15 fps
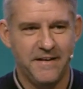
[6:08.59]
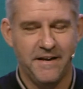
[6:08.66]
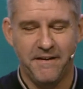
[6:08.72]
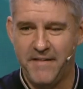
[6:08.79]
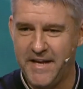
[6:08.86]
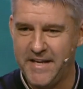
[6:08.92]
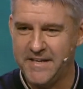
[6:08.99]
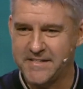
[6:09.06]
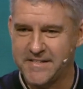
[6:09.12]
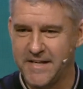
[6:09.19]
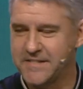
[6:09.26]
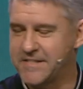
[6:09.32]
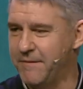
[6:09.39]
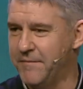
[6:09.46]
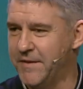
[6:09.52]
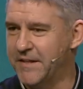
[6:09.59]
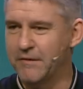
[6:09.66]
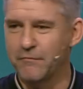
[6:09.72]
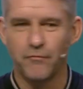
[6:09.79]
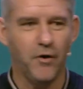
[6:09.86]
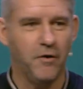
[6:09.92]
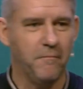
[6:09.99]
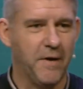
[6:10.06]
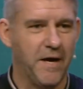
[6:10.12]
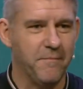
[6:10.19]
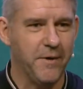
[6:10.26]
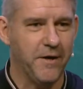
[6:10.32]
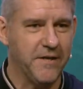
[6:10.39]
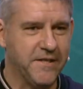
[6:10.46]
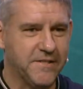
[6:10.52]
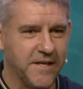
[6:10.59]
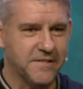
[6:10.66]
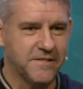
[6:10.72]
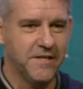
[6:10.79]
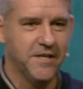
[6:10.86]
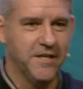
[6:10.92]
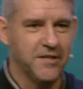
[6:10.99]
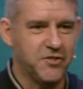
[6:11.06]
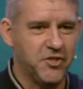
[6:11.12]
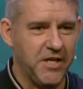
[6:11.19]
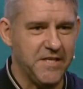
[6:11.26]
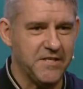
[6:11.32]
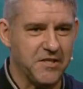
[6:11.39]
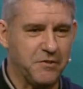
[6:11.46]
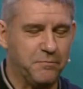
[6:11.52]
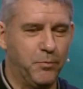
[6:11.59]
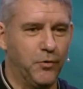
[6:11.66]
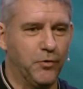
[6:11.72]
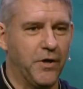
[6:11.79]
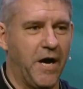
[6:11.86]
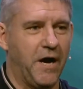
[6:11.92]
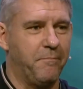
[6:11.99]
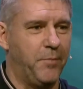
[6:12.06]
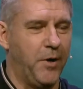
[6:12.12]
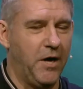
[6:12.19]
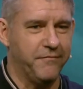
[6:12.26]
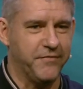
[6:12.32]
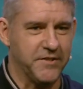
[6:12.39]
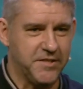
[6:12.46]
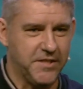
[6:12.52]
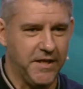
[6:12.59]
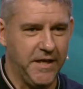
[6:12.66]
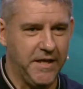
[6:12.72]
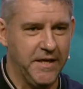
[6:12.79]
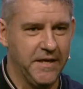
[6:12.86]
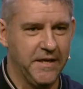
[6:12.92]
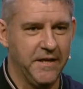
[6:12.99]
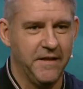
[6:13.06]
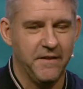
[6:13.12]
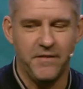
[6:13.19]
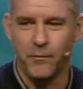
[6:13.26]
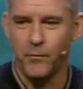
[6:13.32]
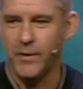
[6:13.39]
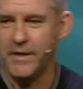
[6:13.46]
And then he said something that rocked my boat. He says, Jesus bore our poverty that